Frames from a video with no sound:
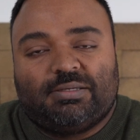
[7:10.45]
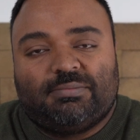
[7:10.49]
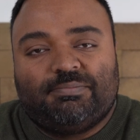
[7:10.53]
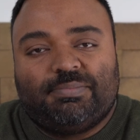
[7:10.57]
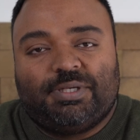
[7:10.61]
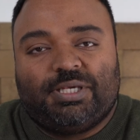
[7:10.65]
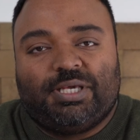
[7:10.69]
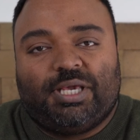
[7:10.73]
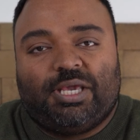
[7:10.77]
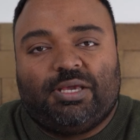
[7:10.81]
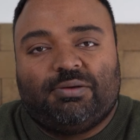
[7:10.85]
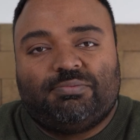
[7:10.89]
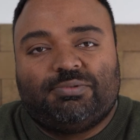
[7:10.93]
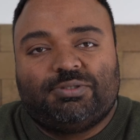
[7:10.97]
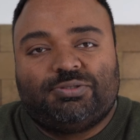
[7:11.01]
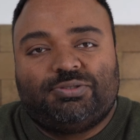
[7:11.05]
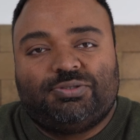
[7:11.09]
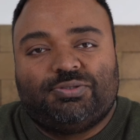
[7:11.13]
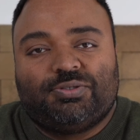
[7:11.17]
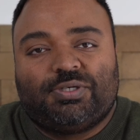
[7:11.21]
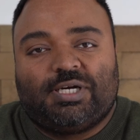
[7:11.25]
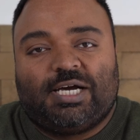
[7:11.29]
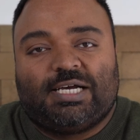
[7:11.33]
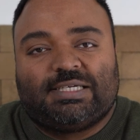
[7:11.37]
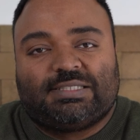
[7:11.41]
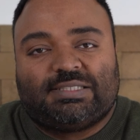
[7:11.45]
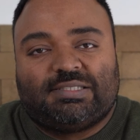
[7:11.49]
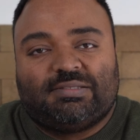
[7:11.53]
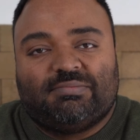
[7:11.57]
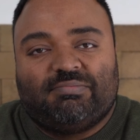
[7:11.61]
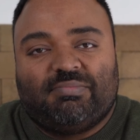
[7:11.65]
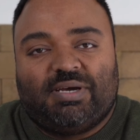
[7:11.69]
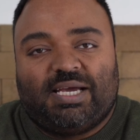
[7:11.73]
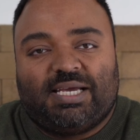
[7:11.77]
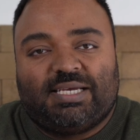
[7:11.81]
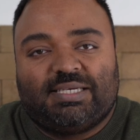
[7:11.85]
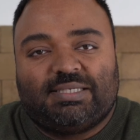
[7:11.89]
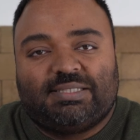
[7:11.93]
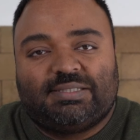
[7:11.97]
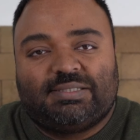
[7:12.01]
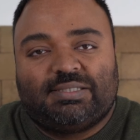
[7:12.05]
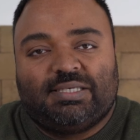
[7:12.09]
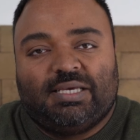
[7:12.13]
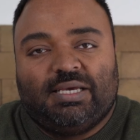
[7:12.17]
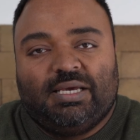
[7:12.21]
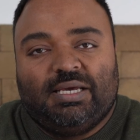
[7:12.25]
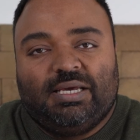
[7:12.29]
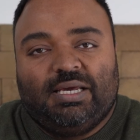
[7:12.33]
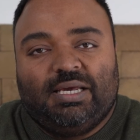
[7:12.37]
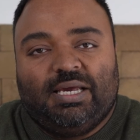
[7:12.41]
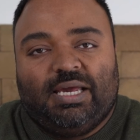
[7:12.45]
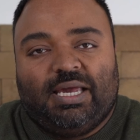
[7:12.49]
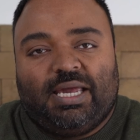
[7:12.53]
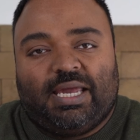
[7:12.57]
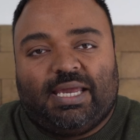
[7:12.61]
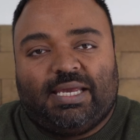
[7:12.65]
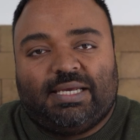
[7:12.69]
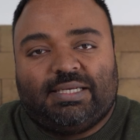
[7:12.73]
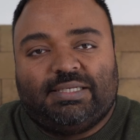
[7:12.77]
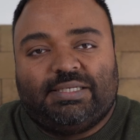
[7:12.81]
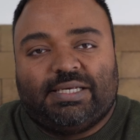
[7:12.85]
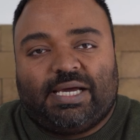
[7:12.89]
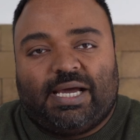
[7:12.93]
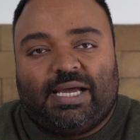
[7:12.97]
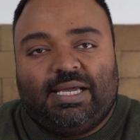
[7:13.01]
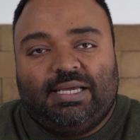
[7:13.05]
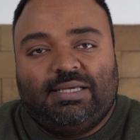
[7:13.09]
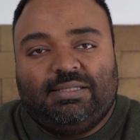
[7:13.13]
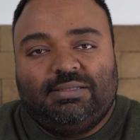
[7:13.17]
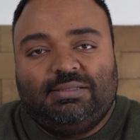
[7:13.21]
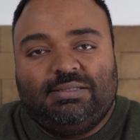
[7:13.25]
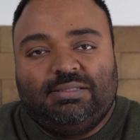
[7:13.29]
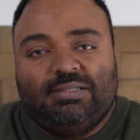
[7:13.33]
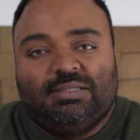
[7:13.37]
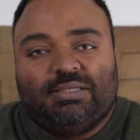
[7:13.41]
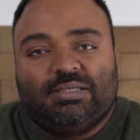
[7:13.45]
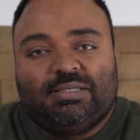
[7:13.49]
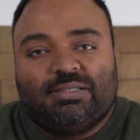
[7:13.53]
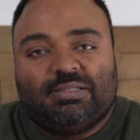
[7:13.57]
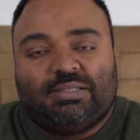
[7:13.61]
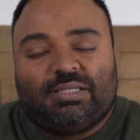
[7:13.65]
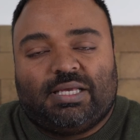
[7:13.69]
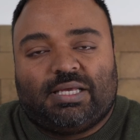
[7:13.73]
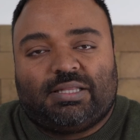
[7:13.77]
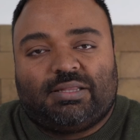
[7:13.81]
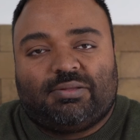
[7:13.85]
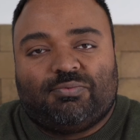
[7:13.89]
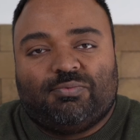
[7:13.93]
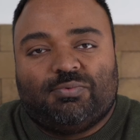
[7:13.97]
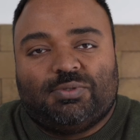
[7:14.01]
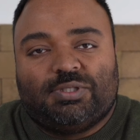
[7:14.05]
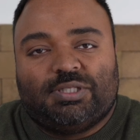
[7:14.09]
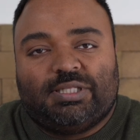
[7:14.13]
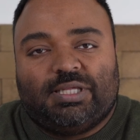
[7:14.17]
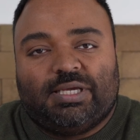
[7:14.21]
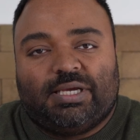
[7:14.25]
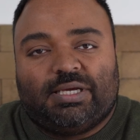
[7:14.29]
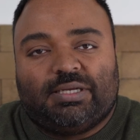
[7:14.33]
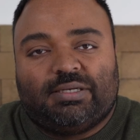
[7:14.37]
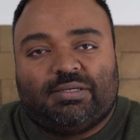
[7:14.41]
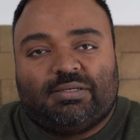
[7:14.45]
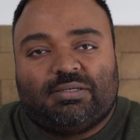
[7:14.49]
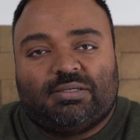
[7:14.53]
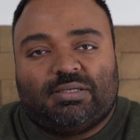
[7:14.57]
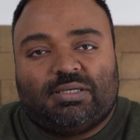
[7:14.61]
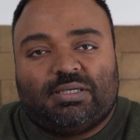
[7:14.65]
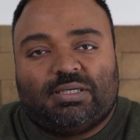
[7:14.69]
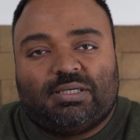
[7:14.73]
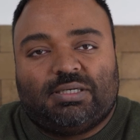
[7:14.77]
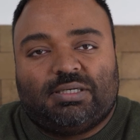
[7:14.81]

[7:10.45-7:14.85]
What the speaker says: being able to customize a dial that will then